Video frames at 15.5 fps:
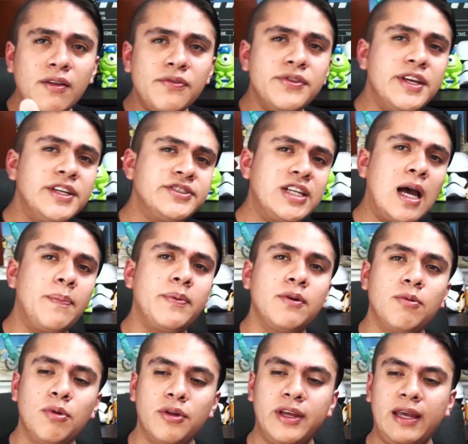this app
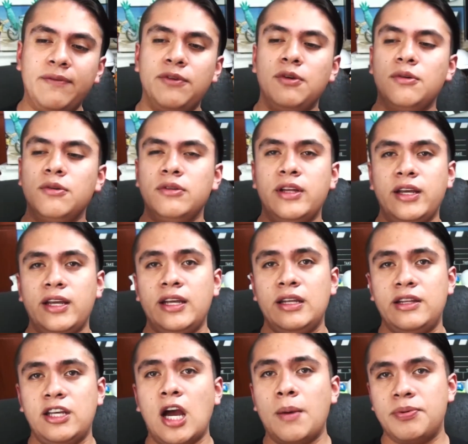will give you
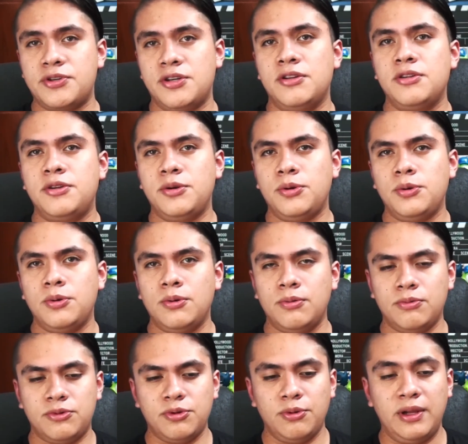the option
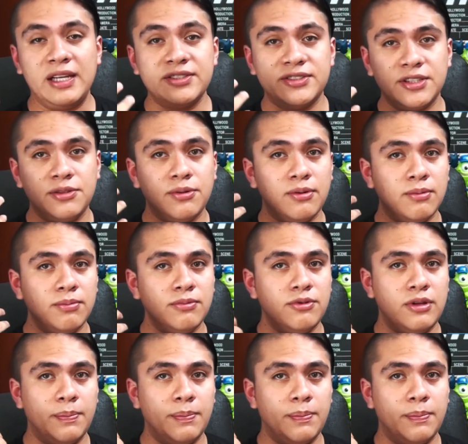to listen to